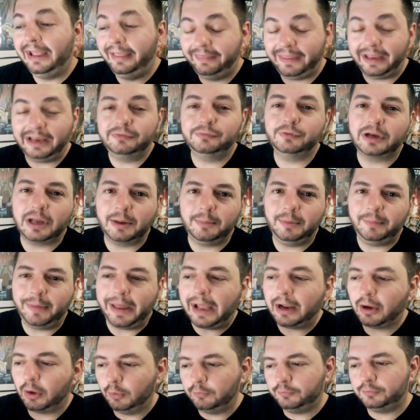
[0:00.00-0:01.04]
Thanks for coming
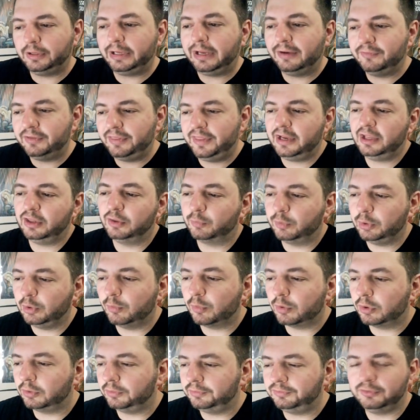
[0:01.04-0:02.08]
back. Hopefully everything in the real
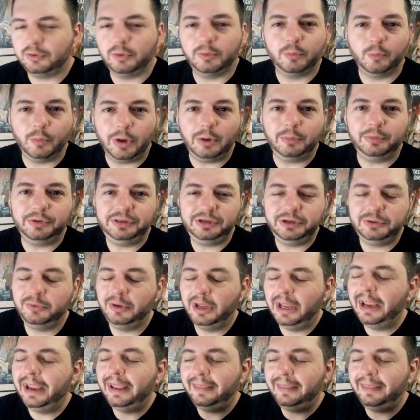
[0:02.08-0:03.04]
world is going well with you.